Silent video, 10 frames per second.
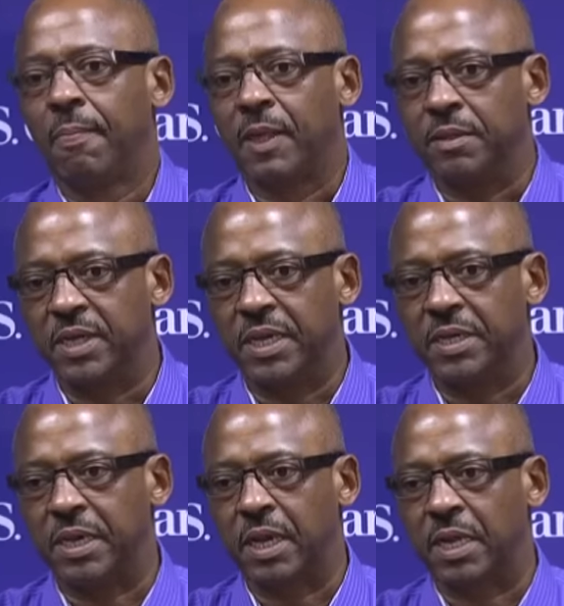And
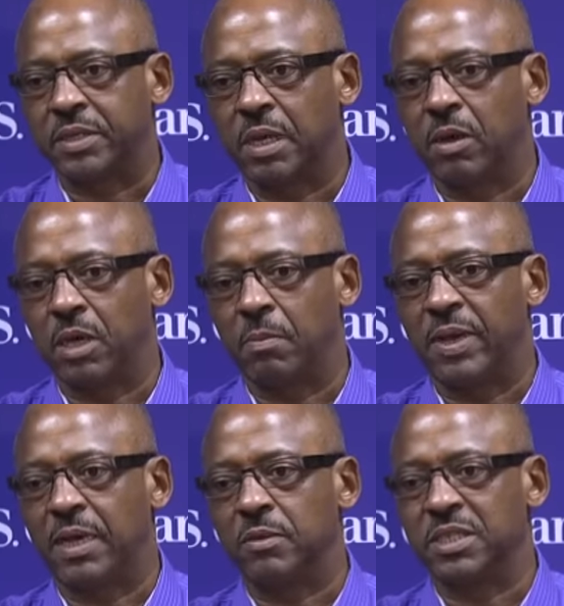then I talk
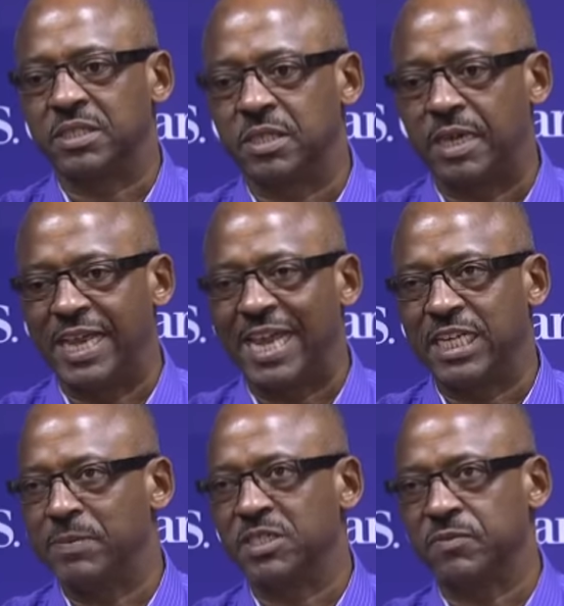about, it's not
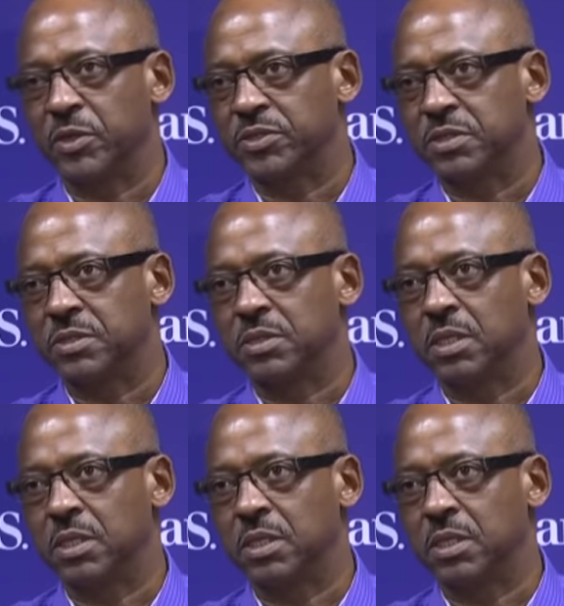academics first.